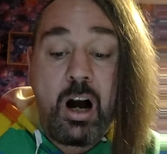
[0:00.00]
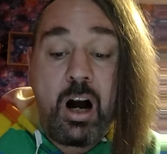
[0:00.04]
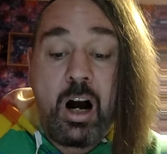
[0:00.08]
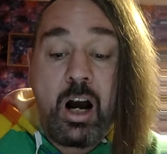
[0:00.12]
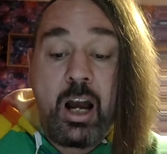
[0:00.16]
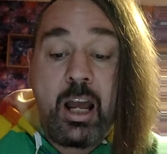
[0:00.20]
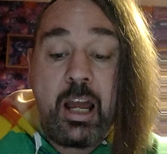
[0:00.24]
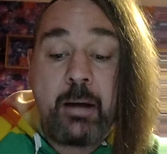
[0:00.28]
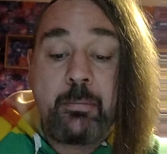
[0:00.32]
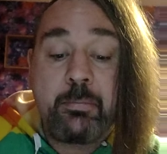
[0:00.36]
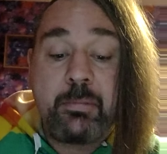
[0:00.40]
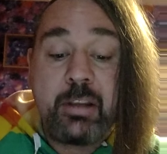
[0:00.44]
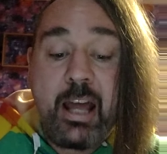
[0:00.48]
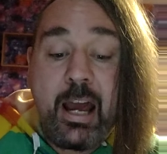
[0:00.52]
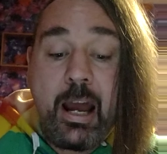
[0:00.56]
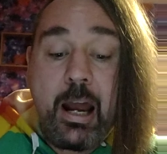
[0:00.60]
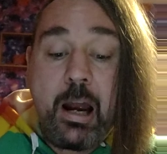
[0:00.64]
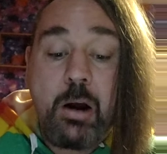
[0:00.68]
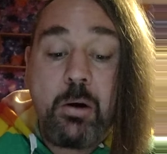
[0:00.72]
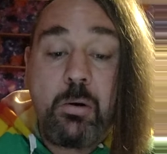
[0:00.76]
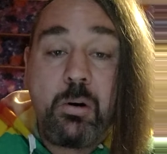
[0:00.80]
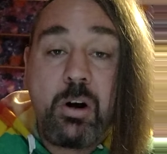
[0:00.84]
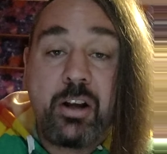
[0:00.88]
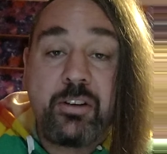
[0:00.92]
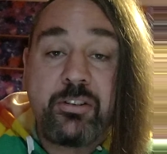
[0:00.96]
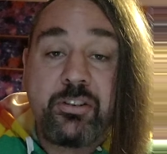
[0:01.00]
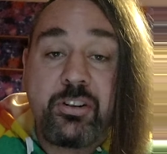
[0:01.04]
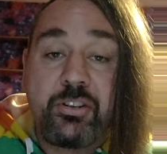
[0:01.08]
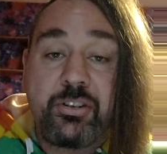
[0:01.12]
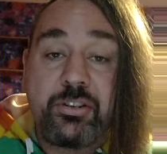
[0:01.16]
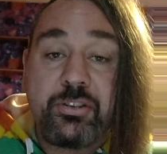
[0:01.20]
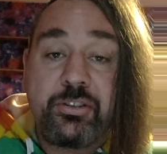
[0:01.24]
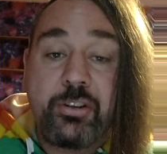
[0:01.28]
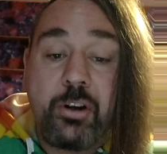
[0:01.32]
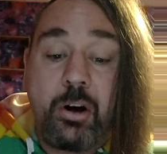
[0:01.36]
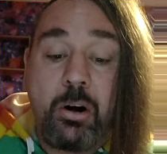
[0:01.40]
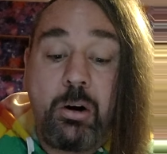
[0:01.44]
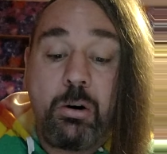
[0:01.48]
I am now, as a
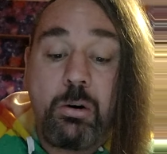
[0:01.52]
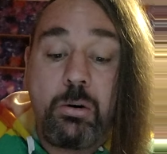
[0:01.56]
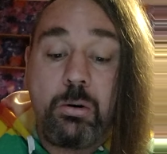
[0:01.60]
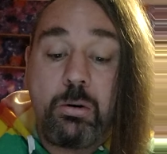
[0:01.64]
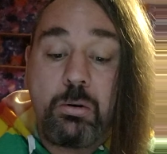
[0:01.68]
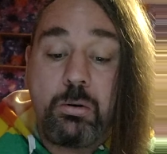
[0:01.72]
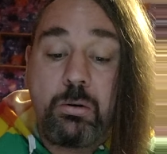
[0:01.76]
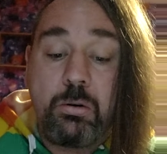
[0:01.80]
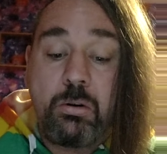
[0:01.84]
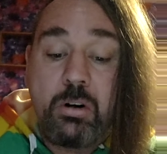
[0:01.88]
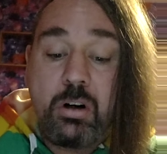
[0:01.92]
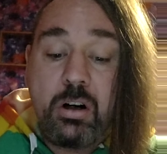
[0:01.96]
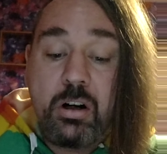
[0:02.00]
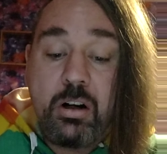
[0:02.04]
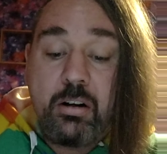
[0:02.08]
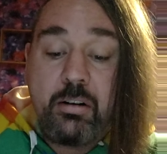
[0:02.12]
soul,